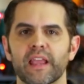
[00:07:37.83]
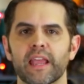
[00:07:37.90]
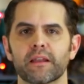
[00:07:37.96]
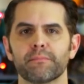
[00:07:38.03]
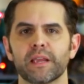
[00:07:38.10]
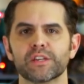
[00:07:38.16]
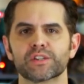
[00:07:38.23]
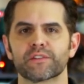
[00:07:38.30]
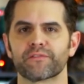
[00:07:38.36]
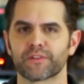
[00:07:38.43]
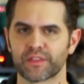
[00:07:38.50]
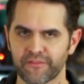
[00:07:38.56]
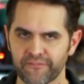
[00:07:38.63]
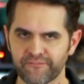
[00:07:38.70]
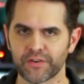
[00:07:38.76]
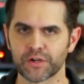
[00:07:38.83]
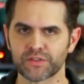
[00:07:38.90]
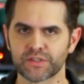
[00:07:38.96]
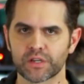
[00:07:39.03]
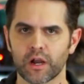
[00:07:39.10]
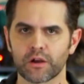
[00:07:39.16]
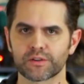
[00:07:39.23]
animation for the
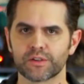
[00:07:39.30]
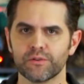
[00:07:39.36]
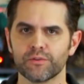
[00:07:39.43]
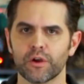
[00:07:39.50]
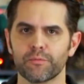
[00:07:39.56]
first cartoon